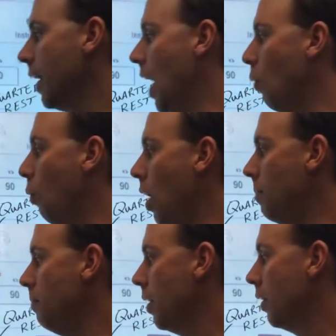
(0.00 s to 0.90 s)
Count
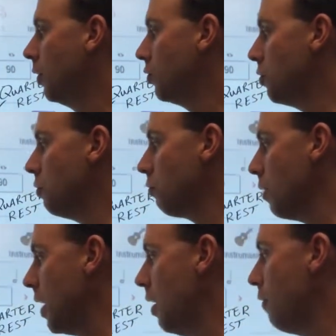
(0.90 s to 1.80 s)
1, 2,
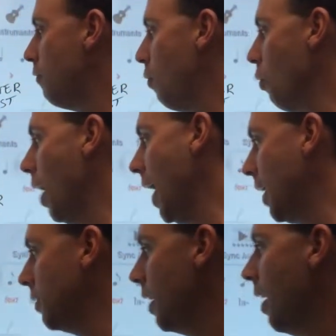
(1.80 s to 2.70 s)
3, 4,
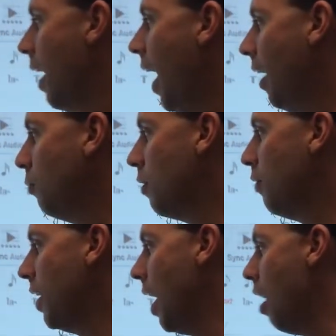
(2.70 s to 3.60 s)
and
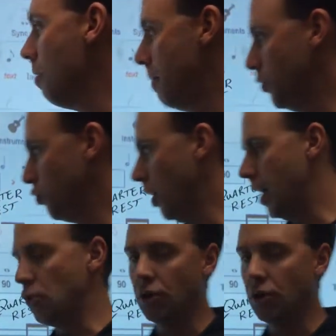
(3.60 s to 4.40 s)
we've hit our measure line.